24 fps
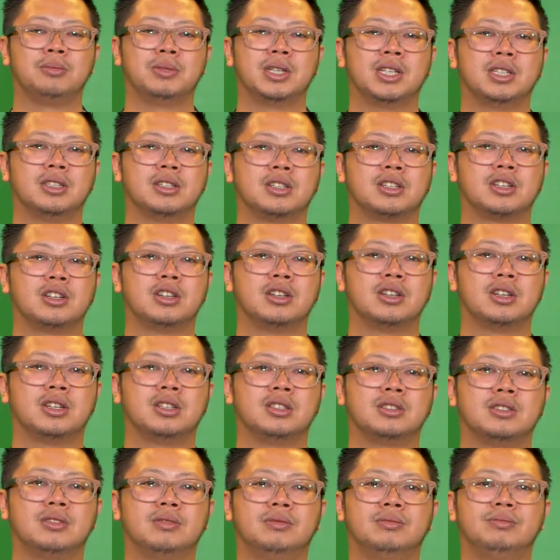I mean, it
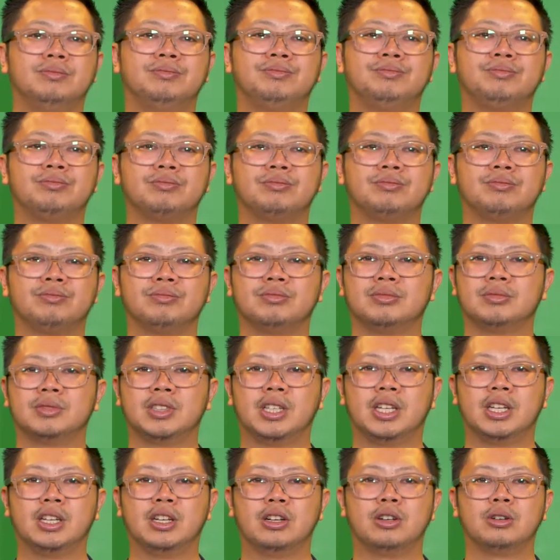could,
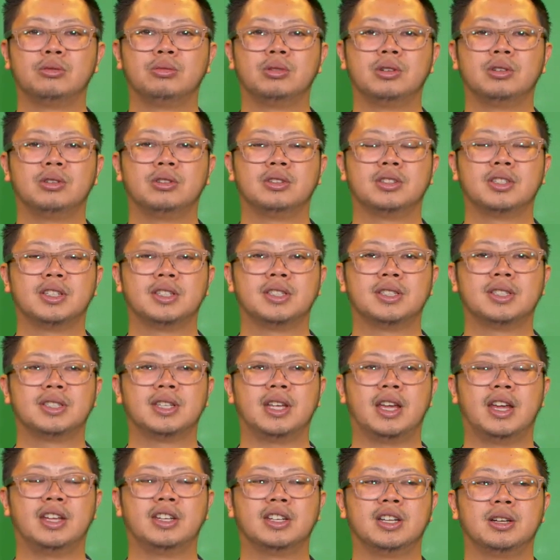you know,
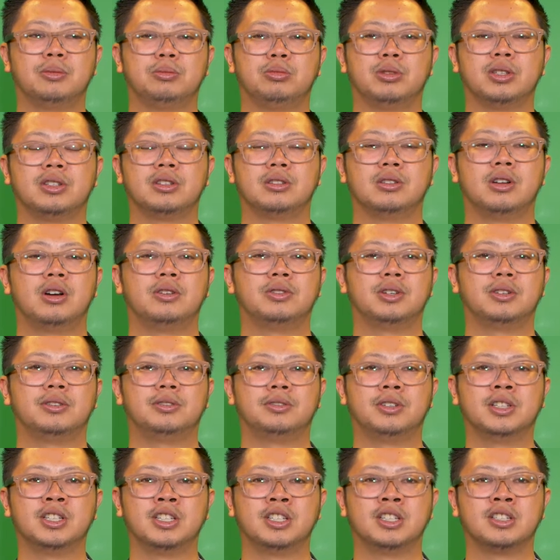just end up with a lot of your
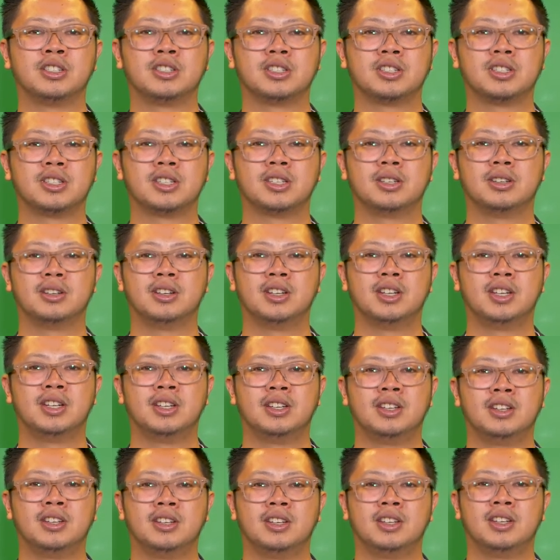footage,
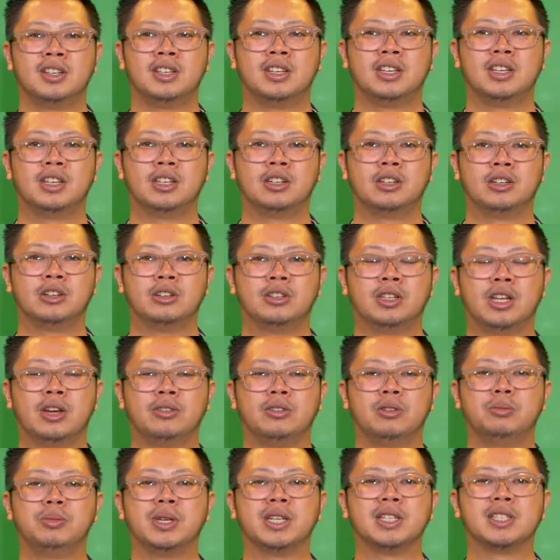you know,
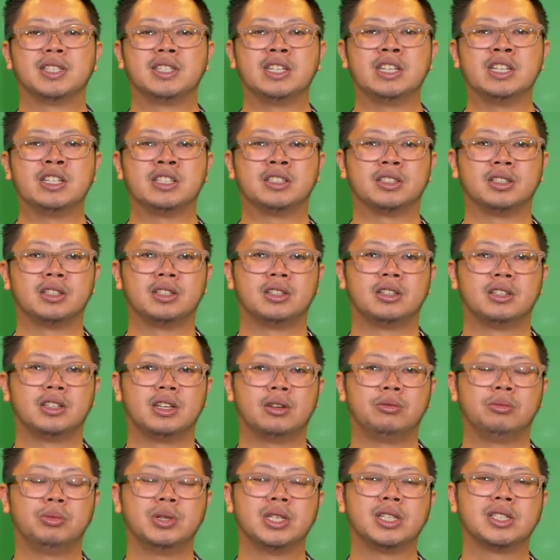never being seen
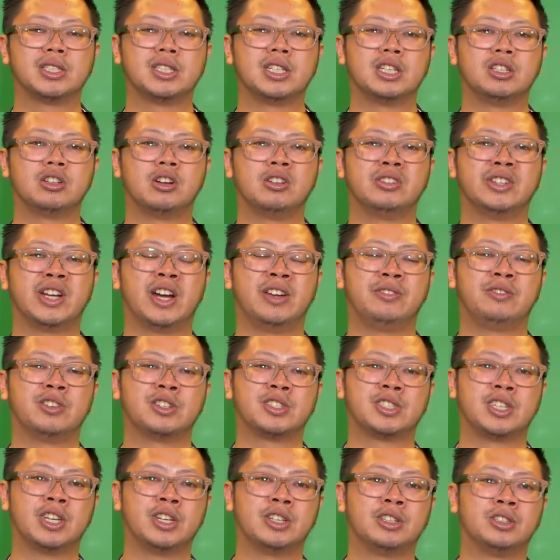online for
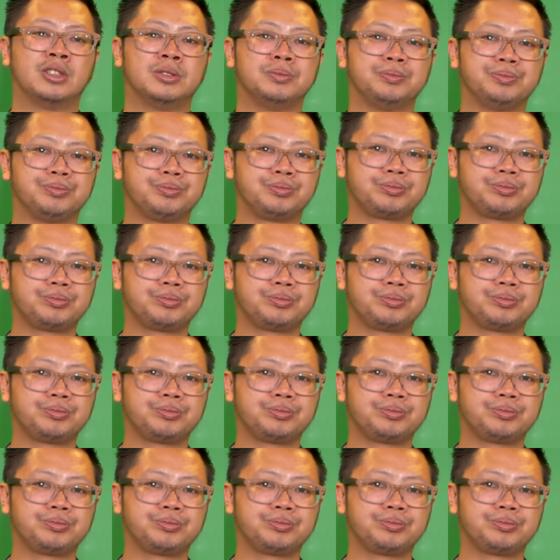sale.